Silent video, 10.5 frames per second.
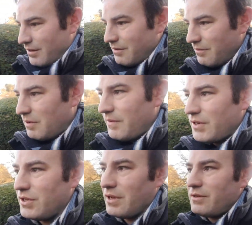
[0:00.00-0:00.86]
we'll
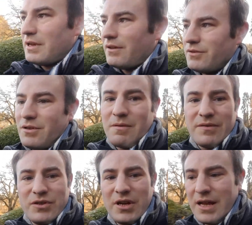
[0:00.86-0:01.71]
eventually go down to the River
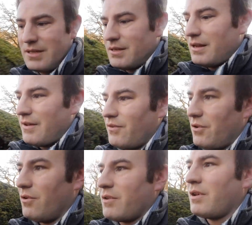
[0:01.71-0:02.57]
Chess and have a
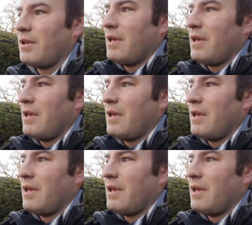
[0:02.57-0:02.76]
look.